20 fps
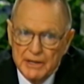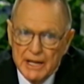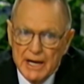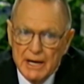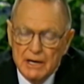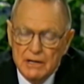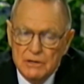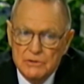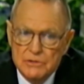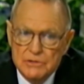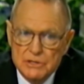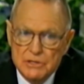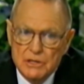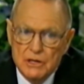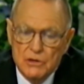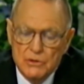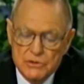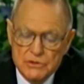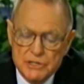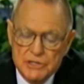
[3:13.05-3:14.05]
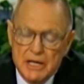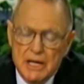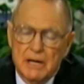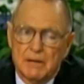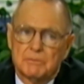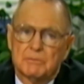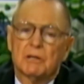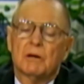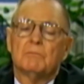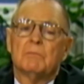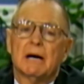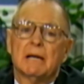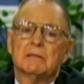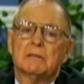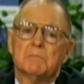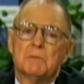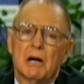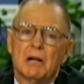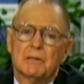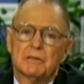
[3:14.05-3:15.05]
Now, who's, who's them? Talking about
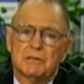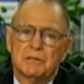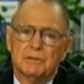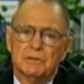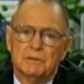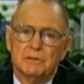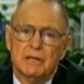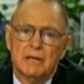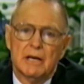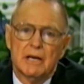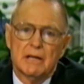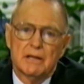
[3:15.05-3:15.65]
the multitude.